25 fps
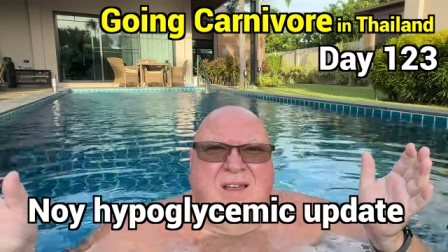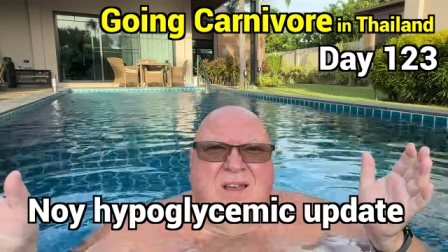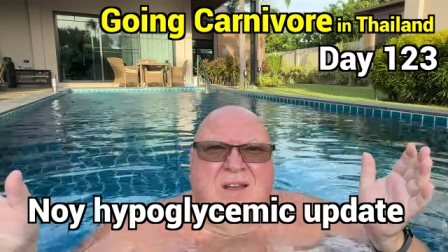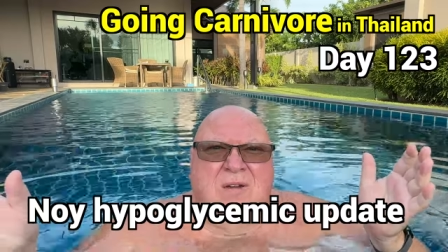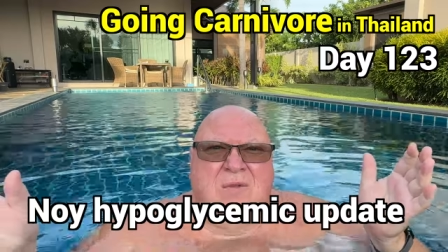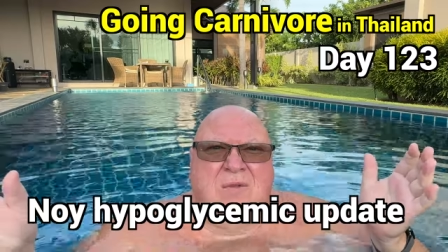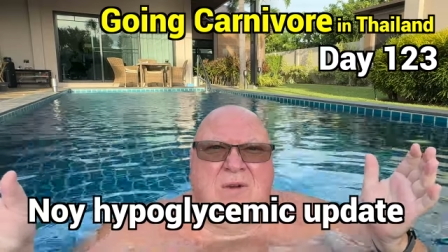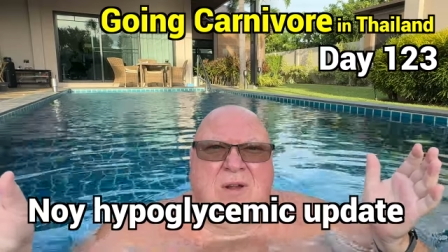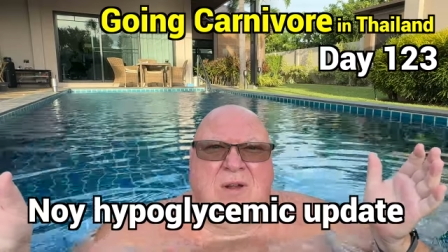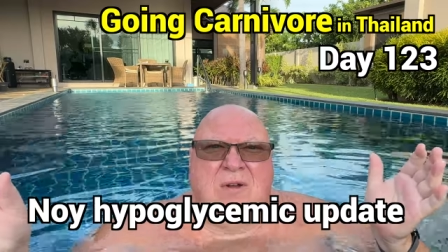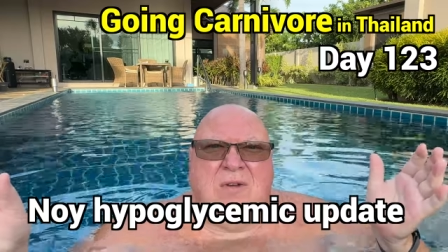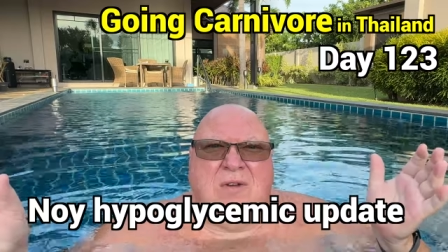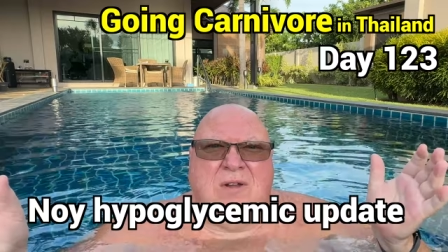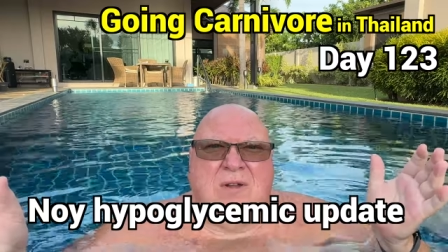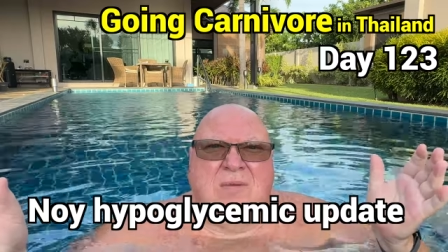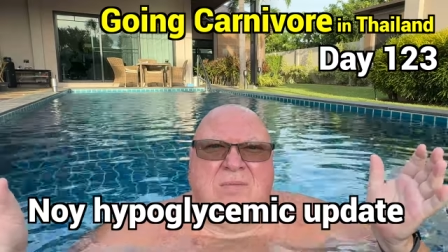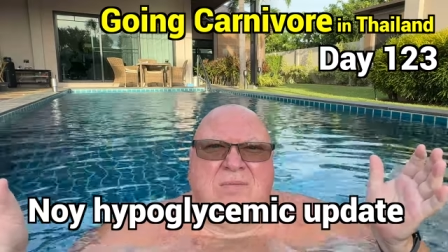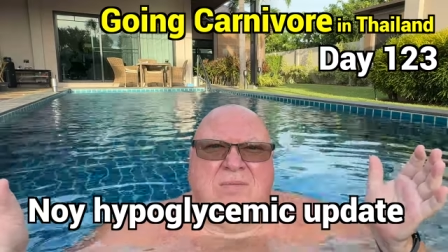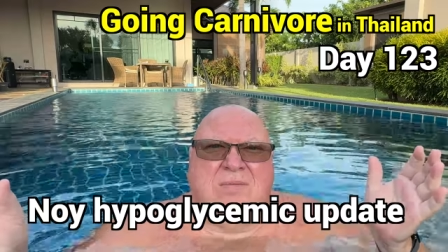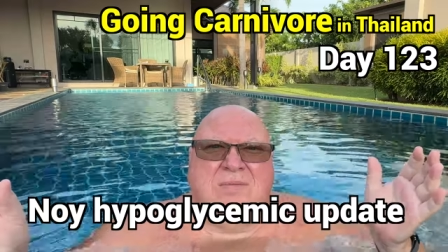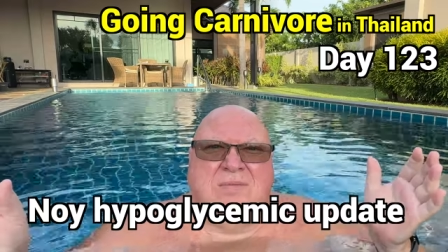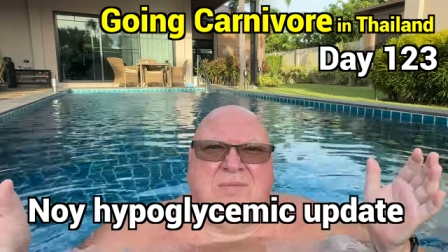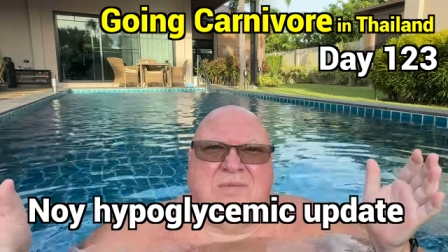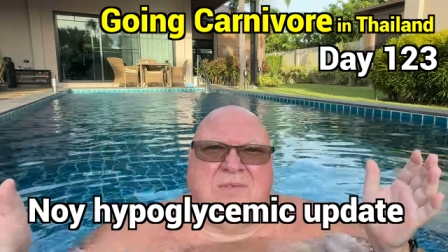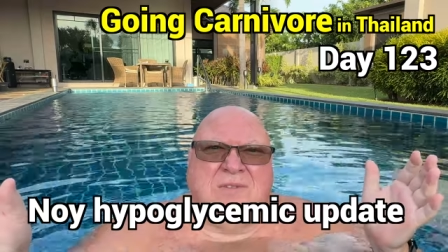Welcome,
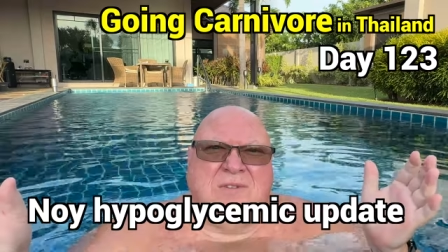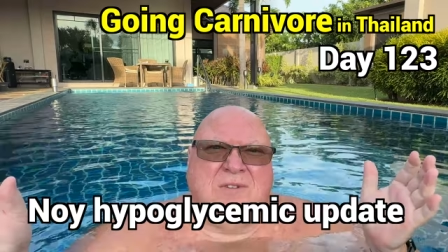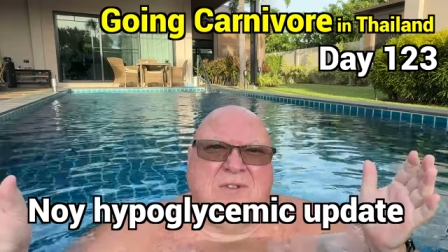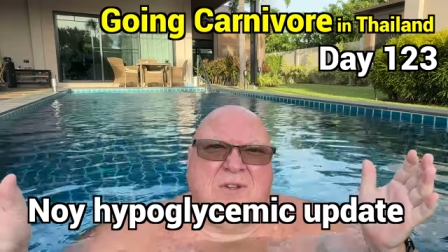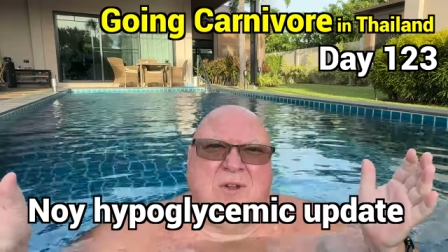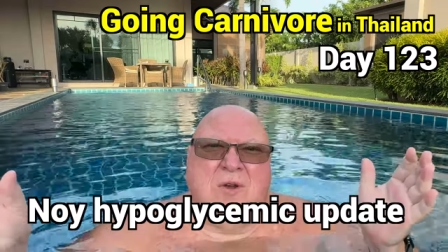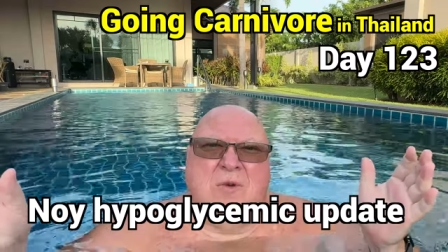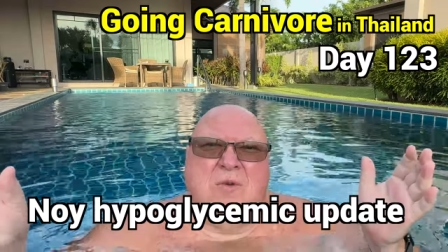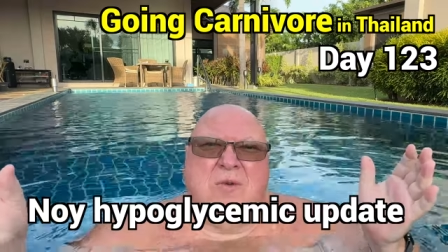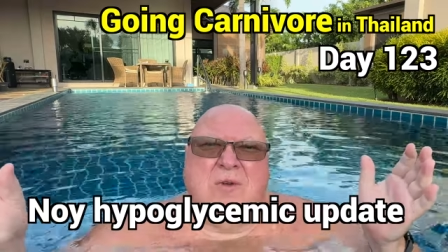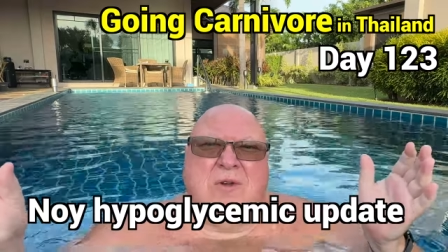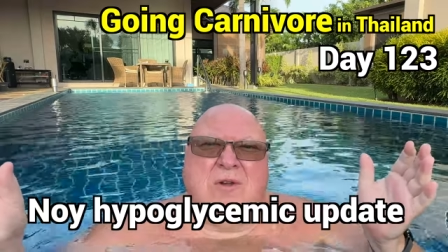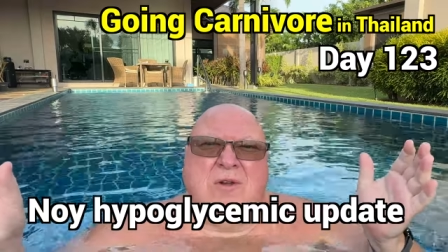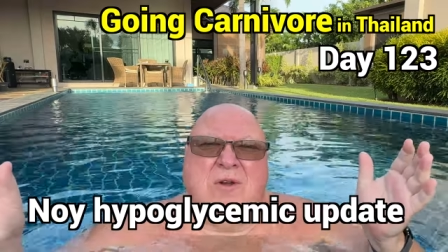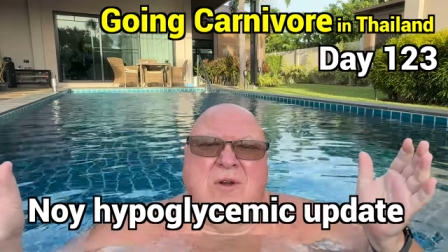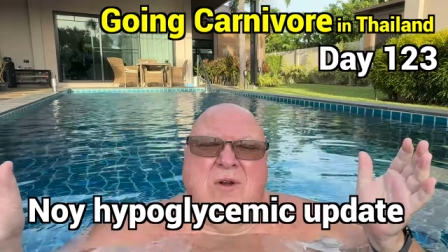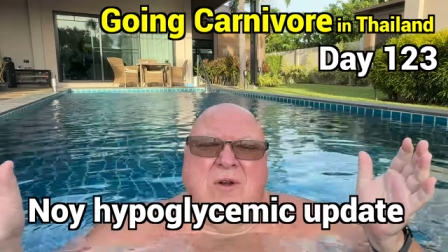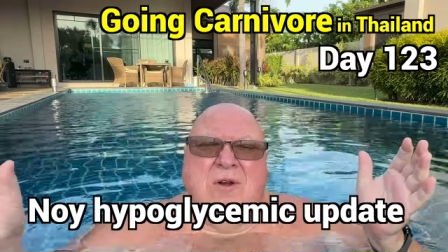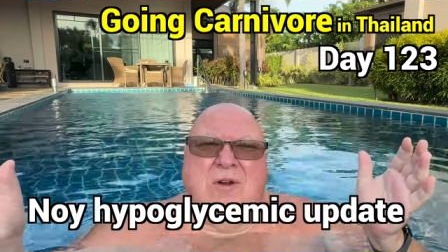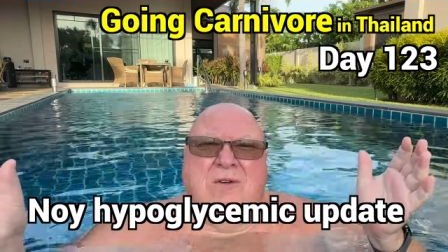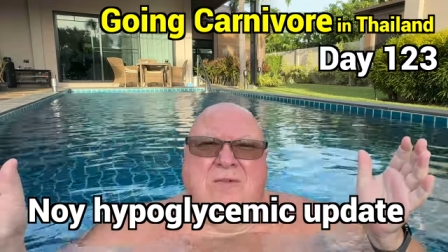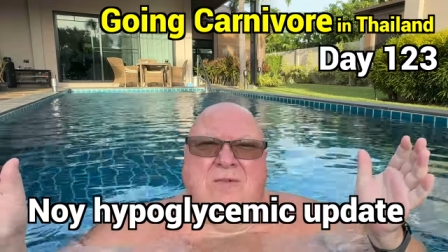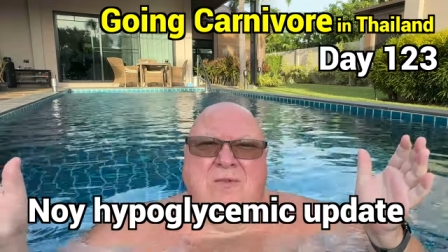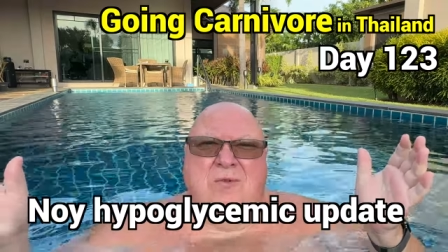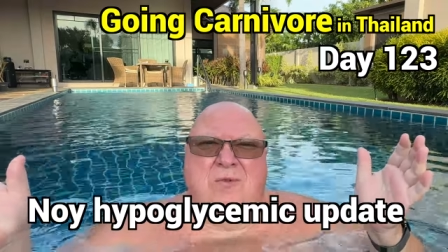going
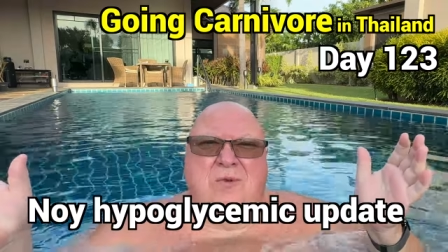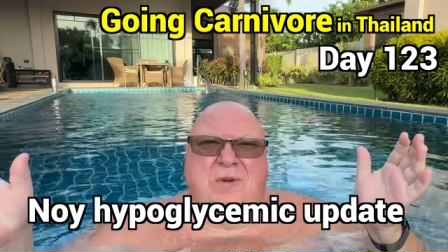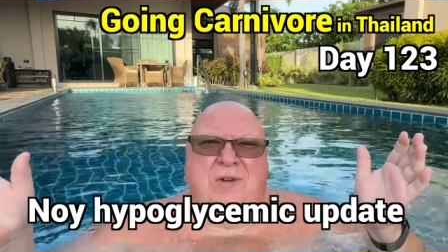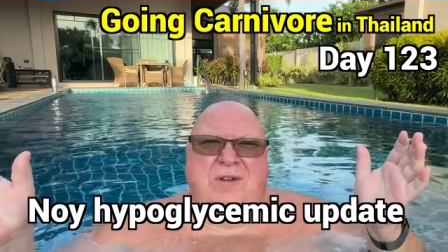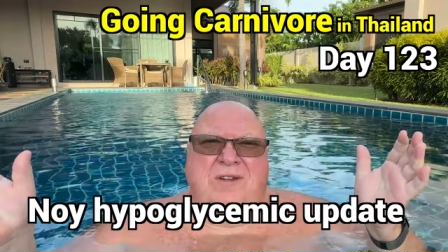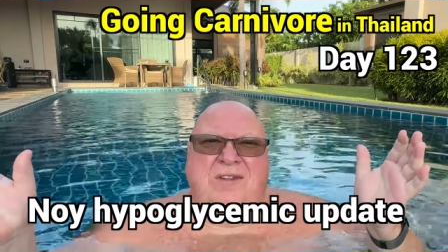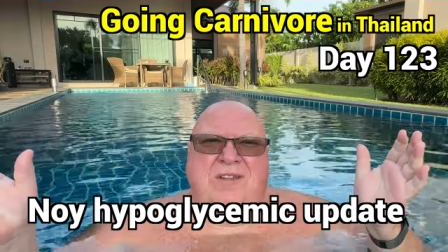carnivore in